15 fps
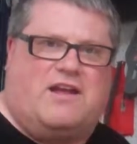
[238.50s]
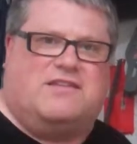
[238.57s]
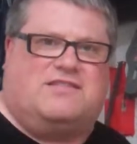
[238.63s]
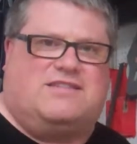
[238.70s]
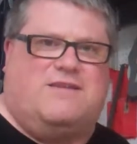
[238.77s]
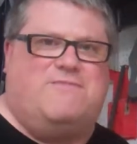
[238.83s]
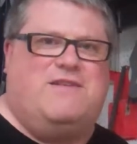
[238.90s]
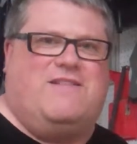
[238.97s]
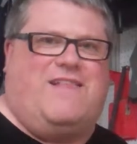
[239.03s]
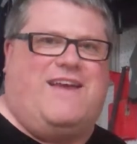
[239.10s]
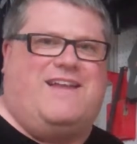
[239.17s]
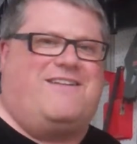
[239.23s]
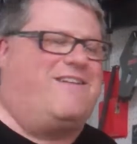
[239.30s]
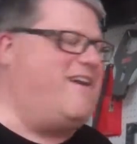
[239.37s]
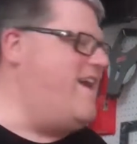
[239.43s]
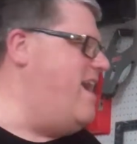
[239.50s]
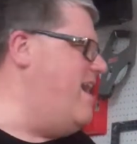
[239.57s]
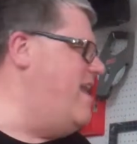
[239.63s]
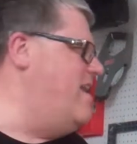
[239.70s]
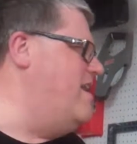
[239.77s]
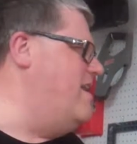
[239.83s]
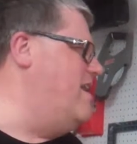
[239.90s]
a simulator,
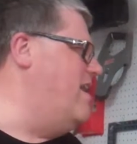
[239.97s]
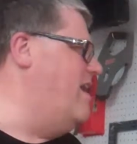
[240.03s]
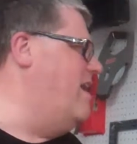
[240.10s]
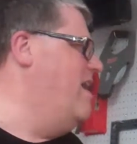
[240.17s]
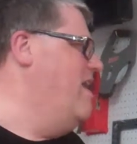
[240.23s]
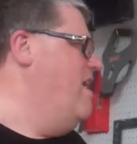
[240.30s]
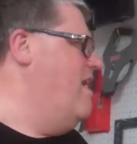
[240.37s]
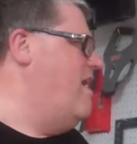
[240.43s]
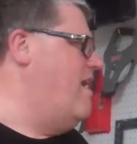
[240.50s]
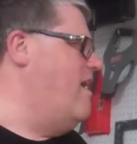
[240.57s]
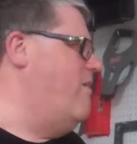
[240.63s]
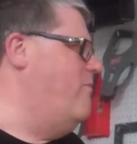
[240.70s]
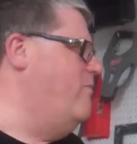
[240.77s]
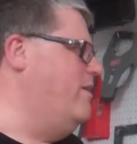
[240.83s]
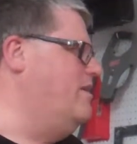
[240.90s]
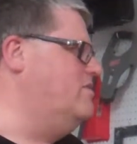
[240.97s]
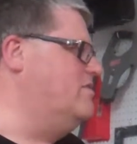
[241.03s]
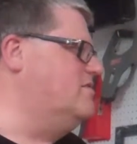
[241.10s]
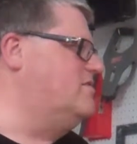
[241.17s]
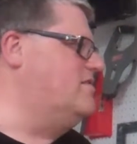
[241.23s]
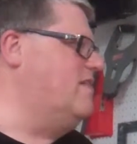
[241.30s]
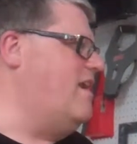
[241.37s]
and we
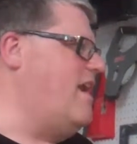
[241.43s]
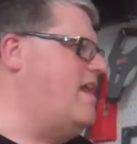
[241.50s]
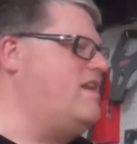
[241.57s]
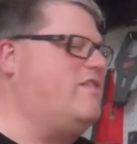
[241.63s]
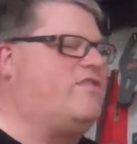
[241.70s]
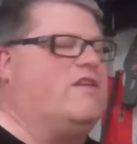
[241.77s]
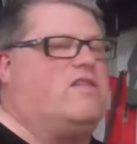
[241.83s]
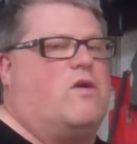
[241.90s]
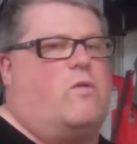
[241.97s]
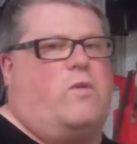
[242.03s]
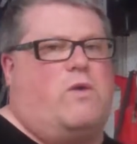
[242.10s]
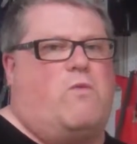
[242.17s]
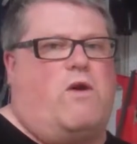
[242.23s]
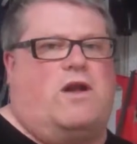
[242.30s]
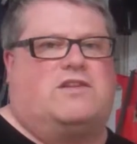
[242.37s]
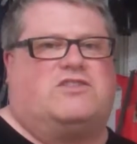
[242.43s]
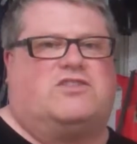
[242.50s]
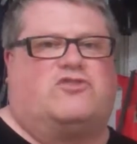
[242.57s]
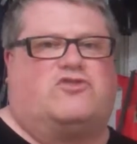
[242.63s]
just, anything that we want to